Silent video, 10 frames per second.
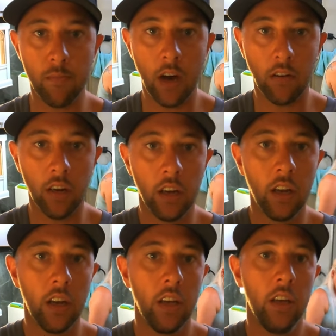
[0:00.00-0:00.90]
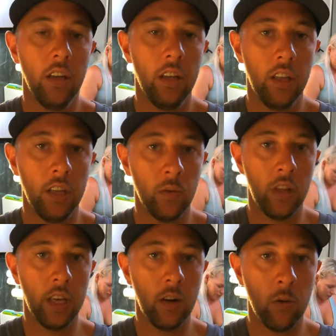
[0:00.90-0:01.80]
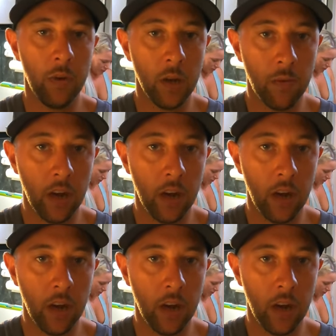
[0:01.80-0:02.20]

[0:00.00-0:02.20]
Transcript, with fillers: mullet. And that's why they get all bigger